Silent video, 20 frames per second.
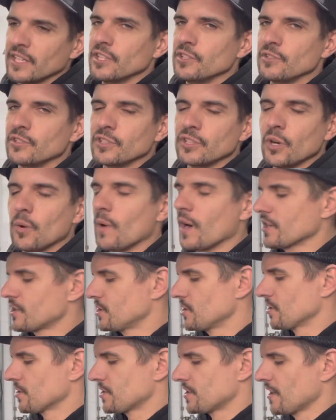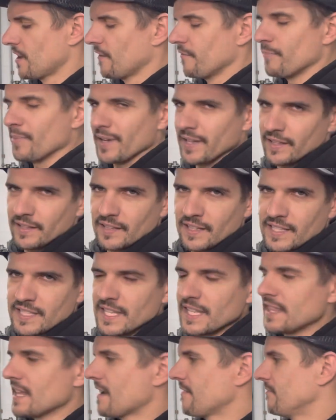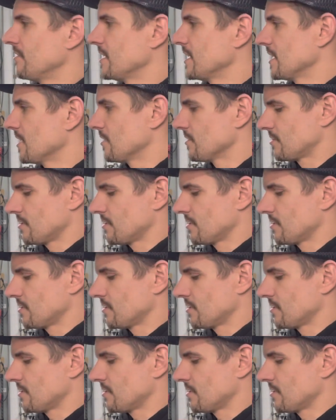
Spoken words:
you can go watch it yourself, but it's in that video.